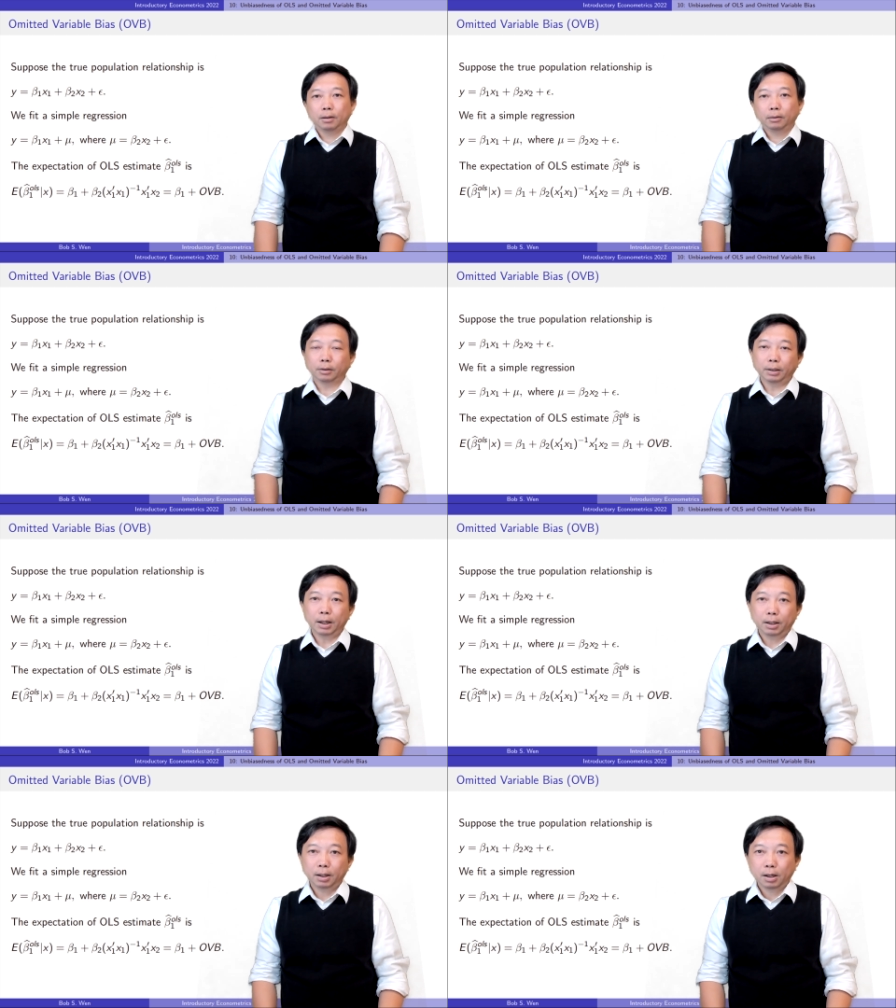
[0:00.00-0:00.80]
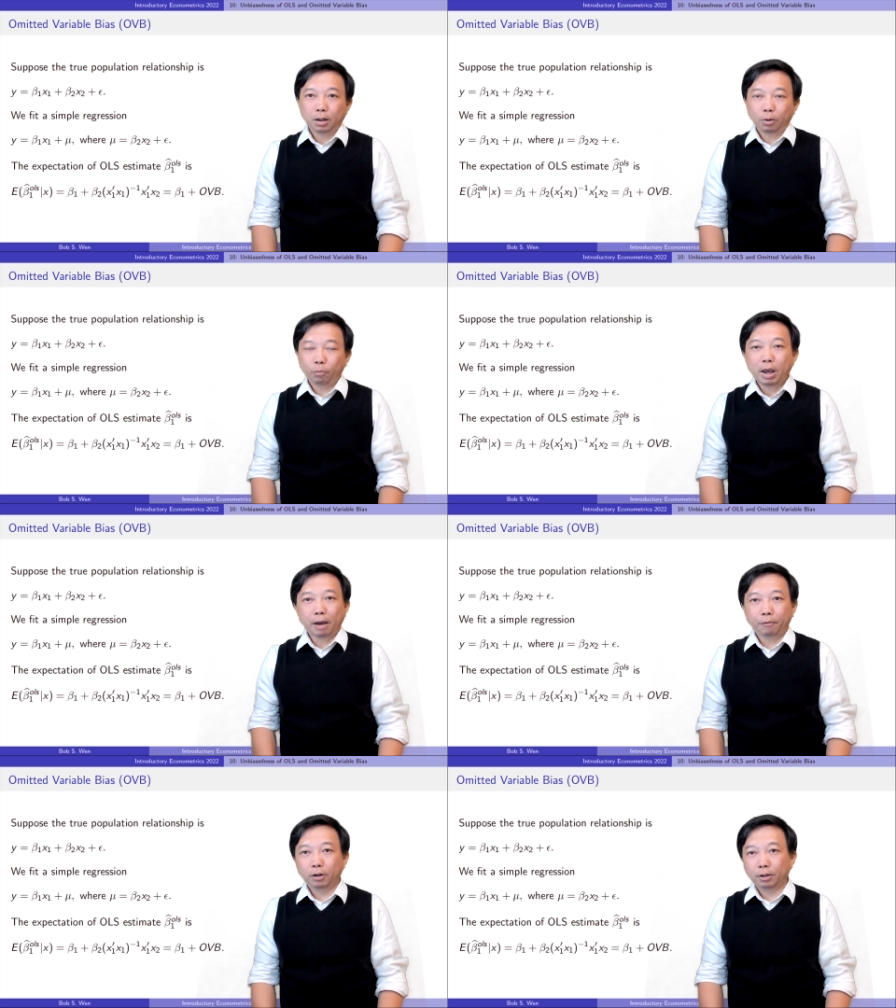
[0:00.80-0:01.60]
Today, we
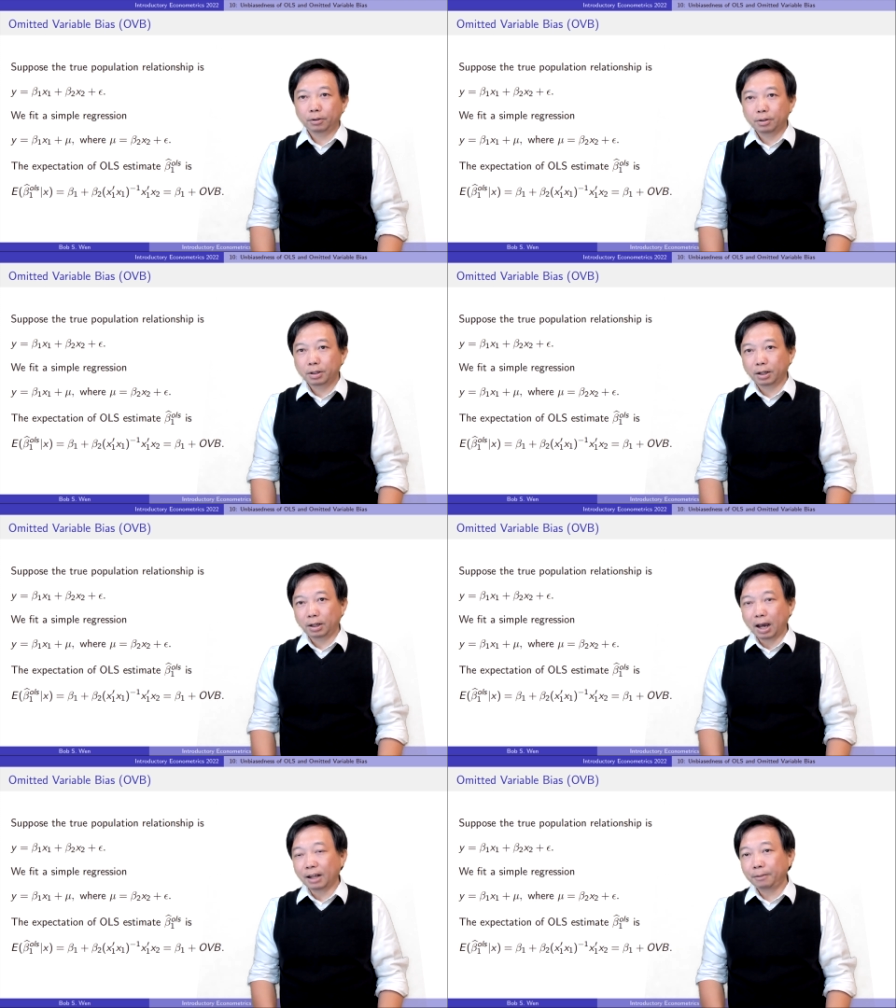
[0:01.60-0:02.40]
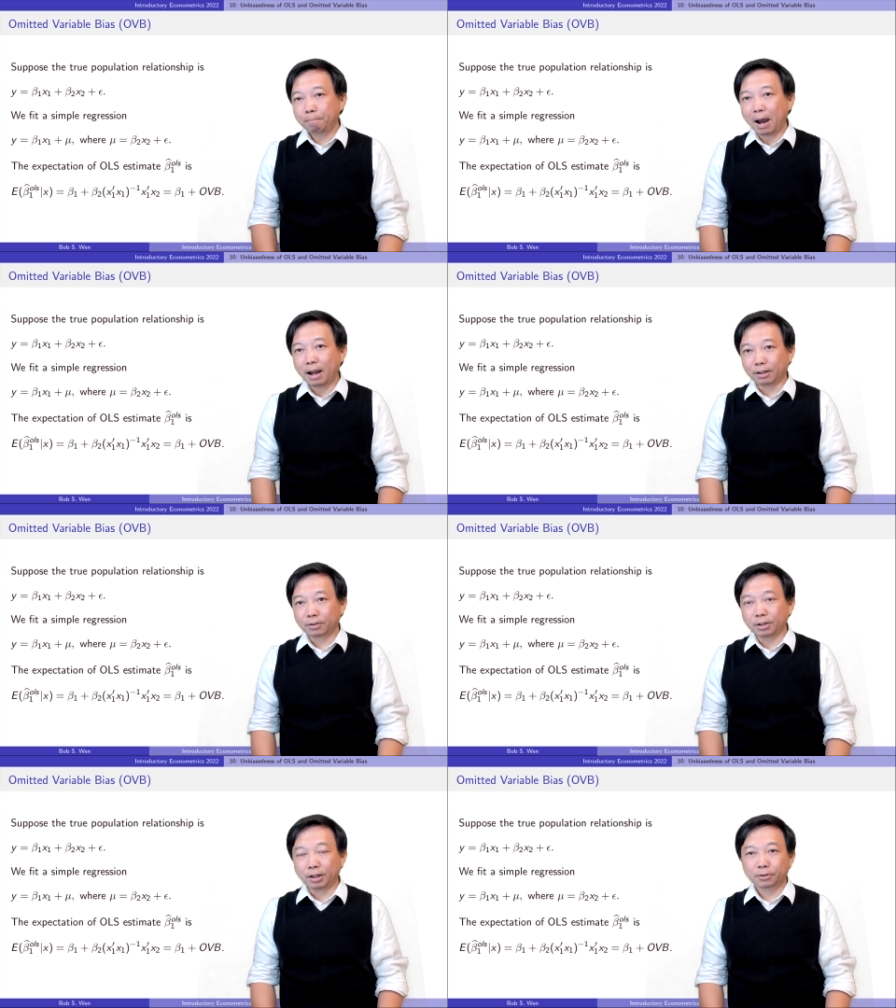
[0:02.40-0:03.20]
have learned the
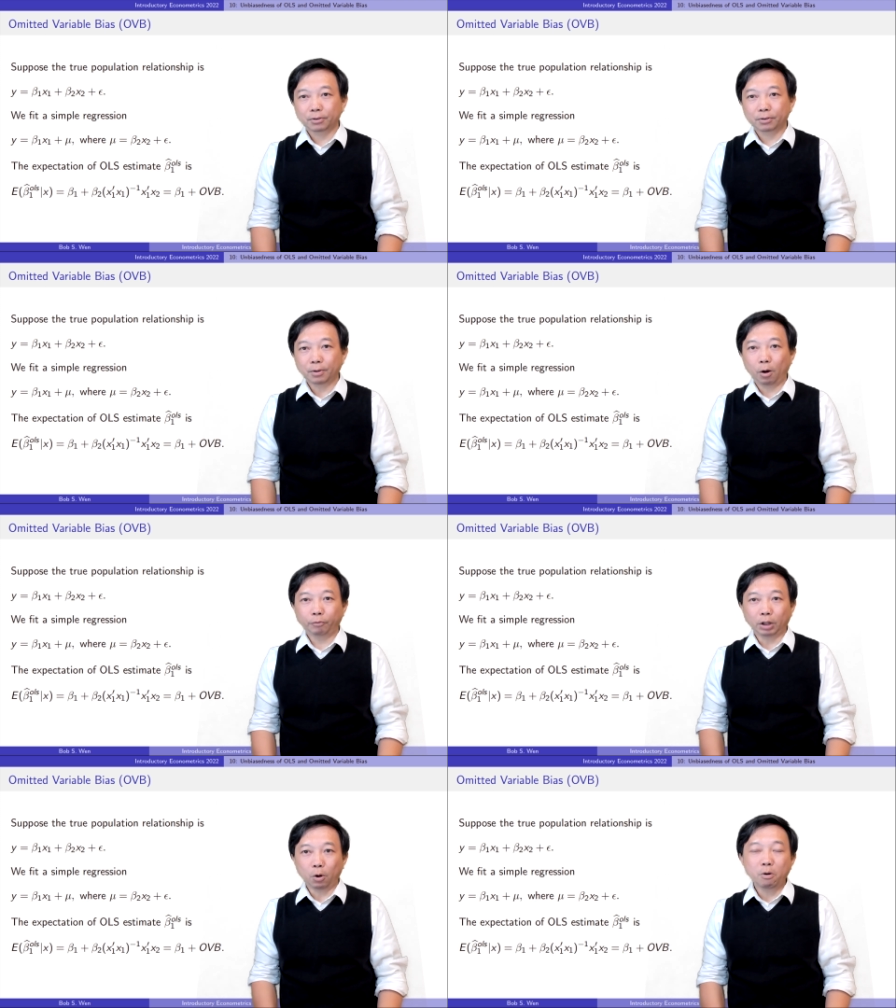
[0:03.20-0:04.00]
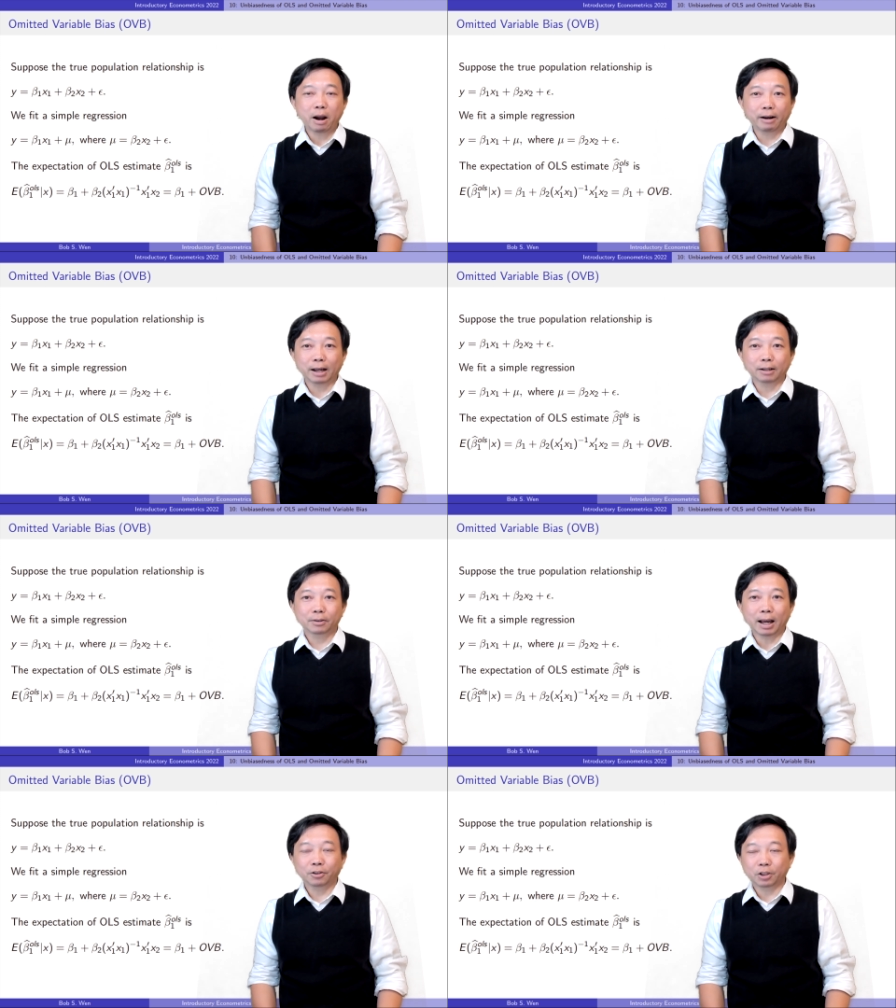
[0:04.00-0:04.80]
unbiasedness of the OLS
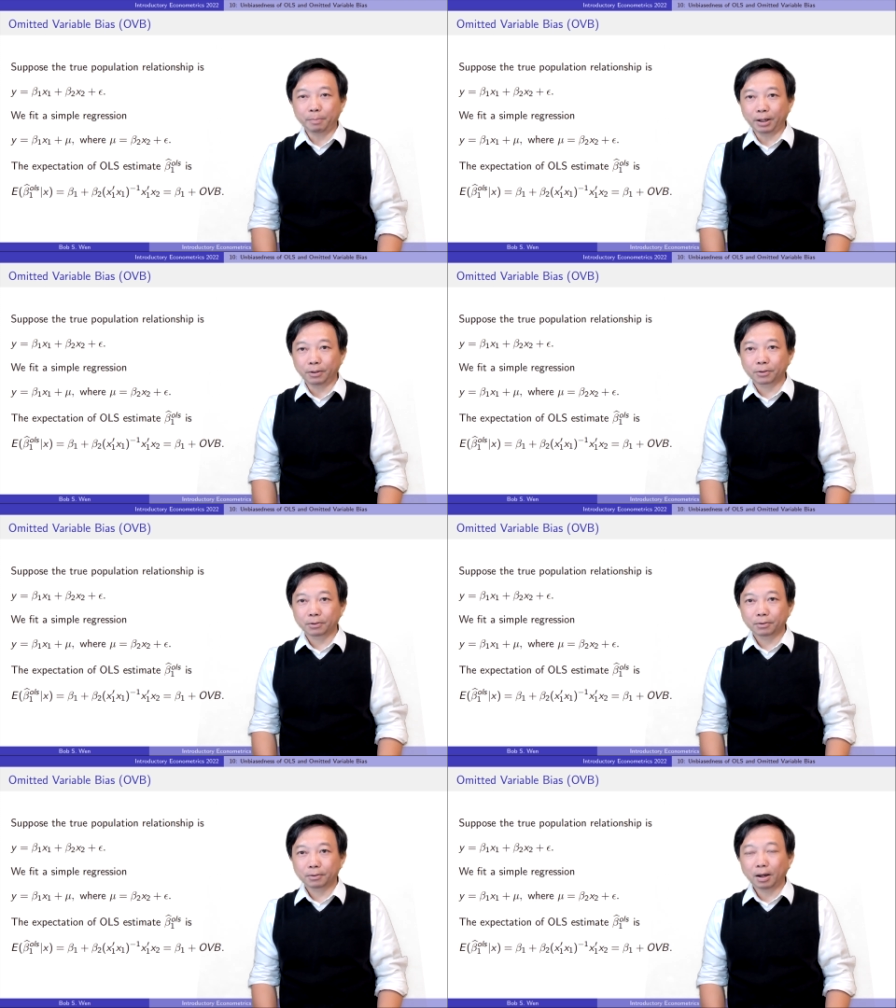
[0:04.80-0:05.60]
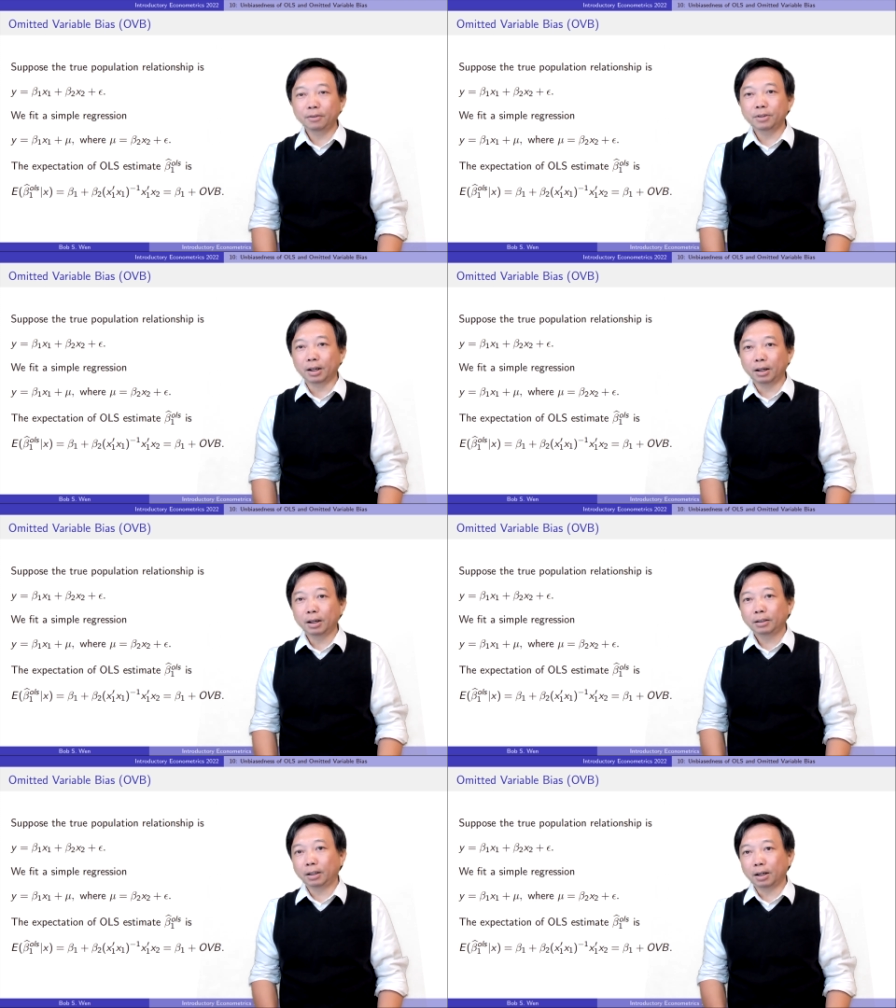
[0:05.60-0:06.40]
estimates under
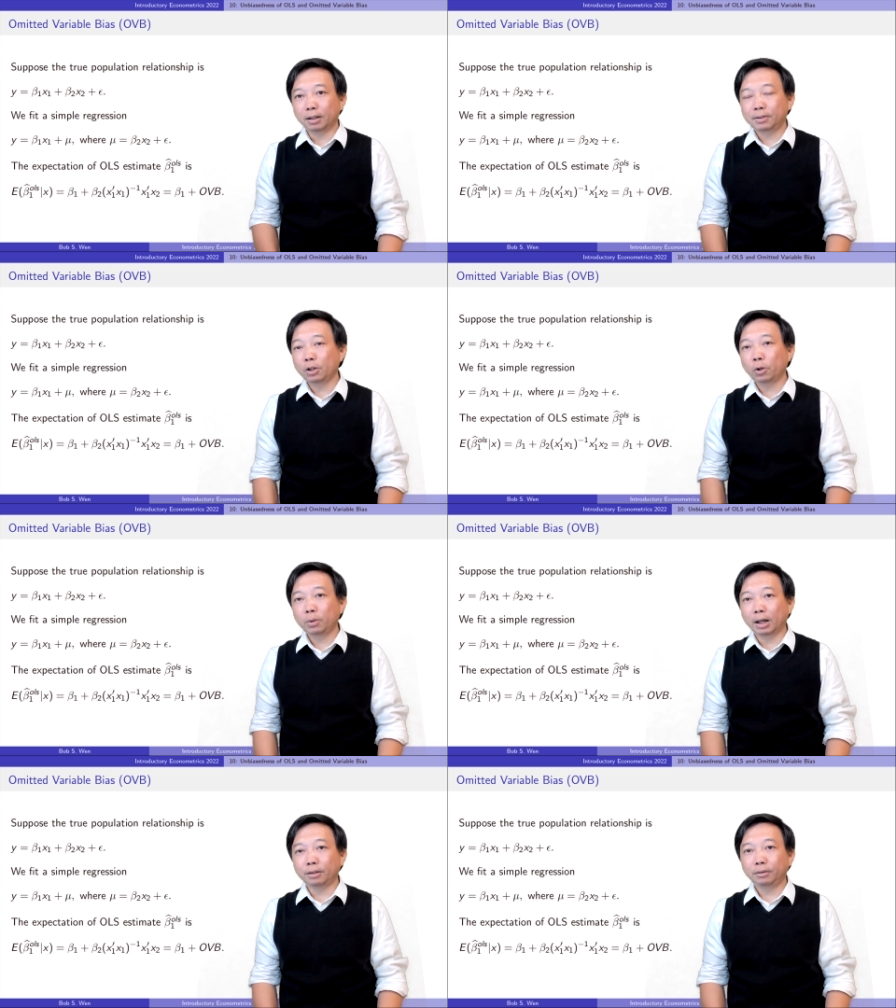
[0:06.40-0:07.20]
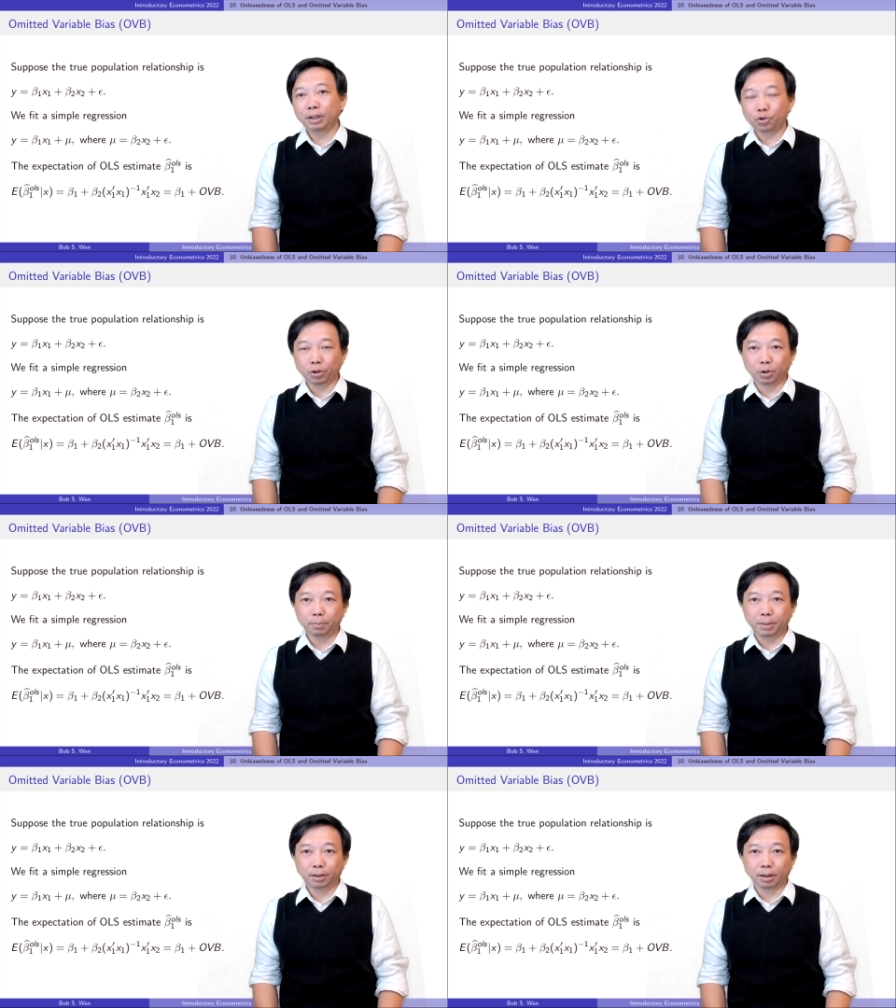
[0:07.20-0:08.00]
the zero conditional
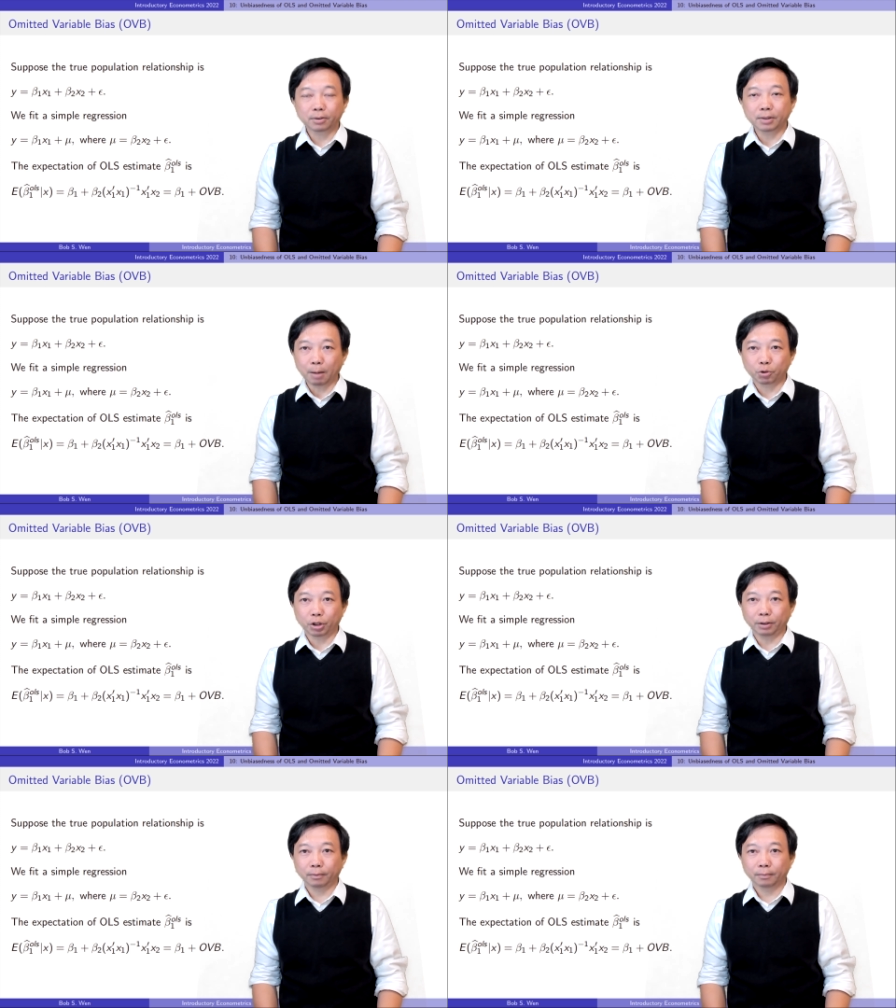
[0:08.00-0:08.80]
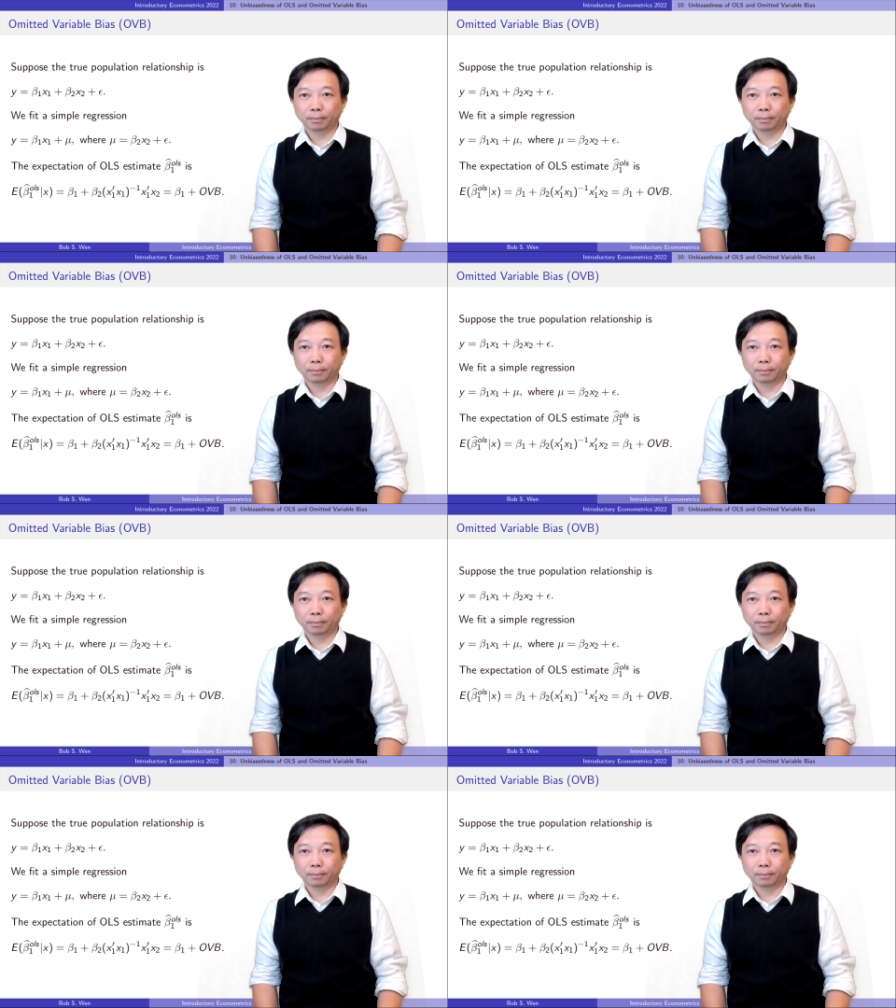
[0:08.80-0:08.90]
mean assumption.